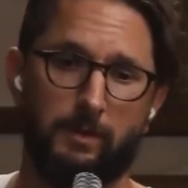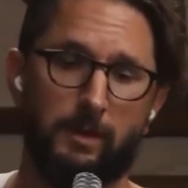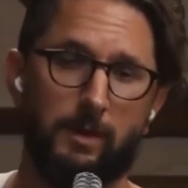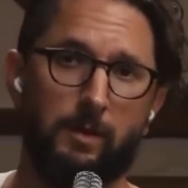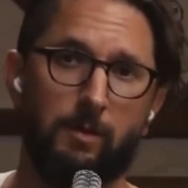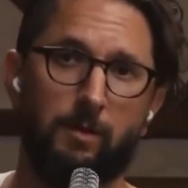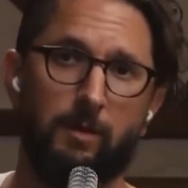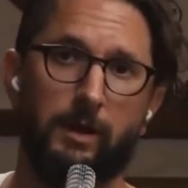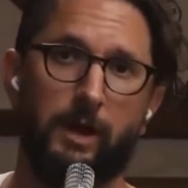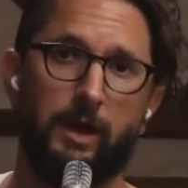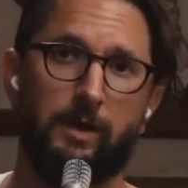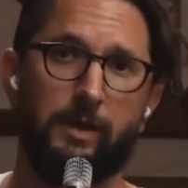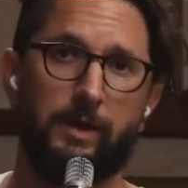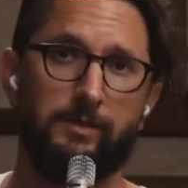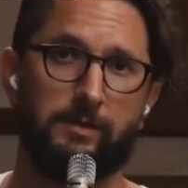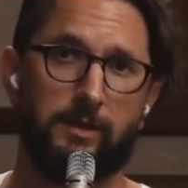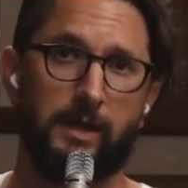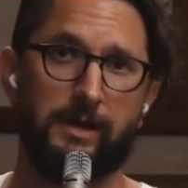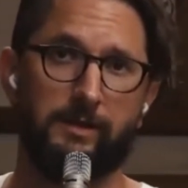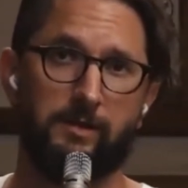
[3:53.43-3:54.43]
Well, now
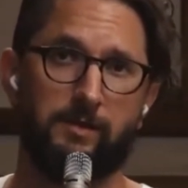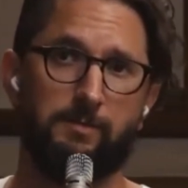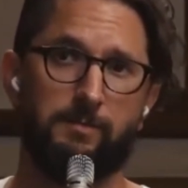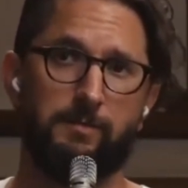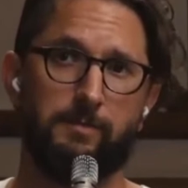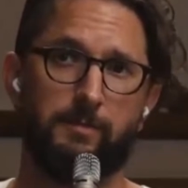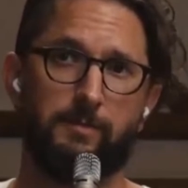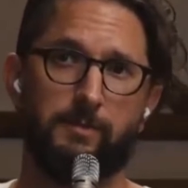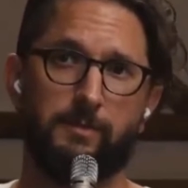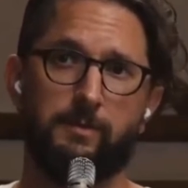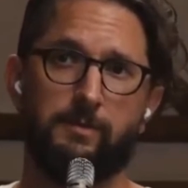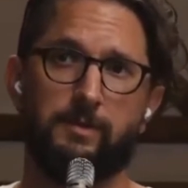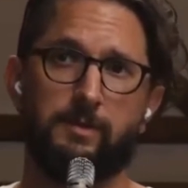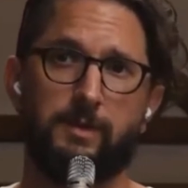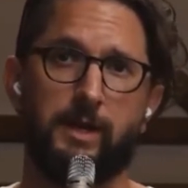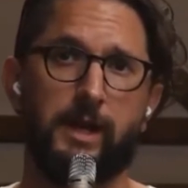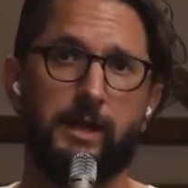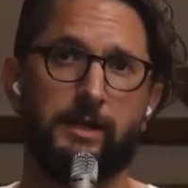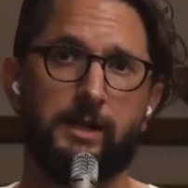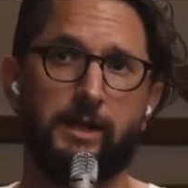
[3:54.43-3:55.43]
that's
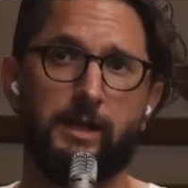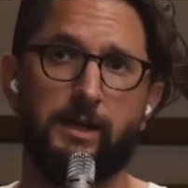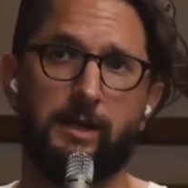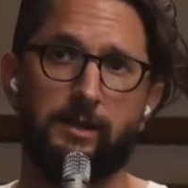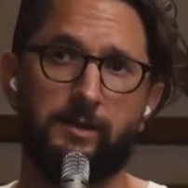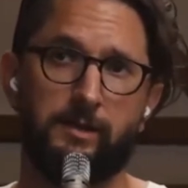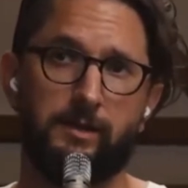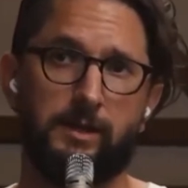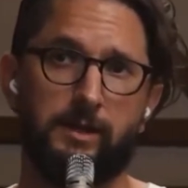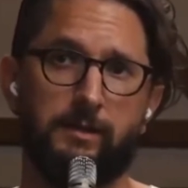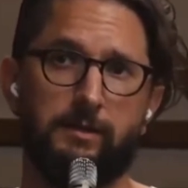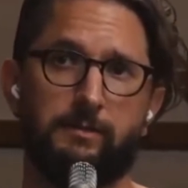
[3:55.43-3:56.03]
stagnated, isn't it?